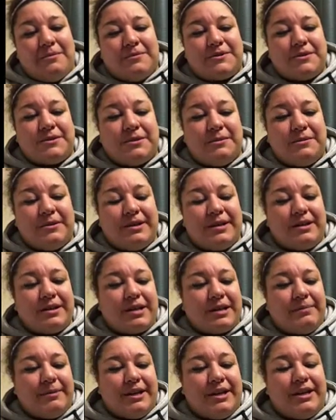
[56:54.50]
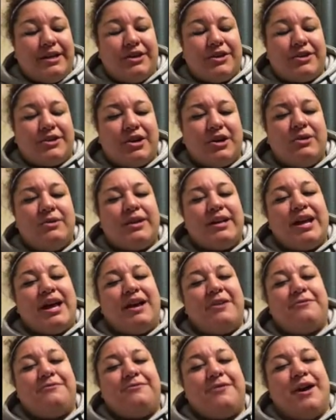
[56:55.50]
So when they're competing, you go and
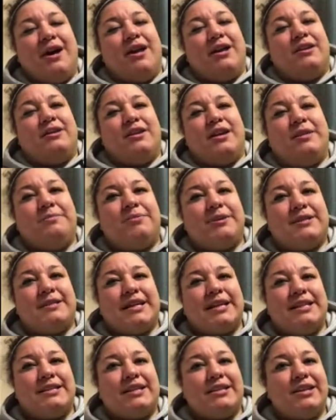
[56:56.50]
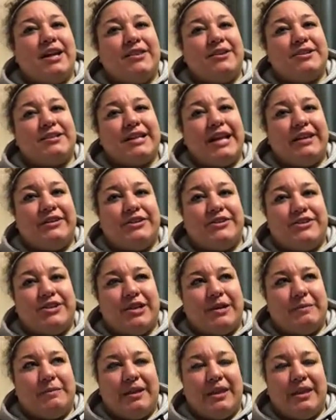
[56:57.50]
have fun and pretend it's another day in the gym.